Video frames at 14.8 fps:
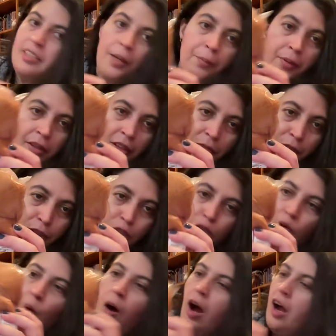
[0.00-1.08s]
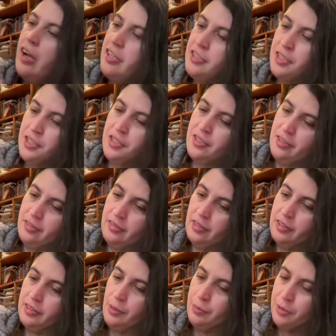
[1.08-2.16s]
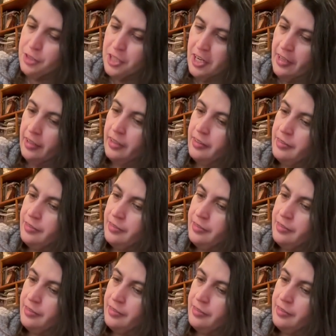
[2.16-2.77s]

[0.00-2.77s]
I believe, is squash. I'll double check.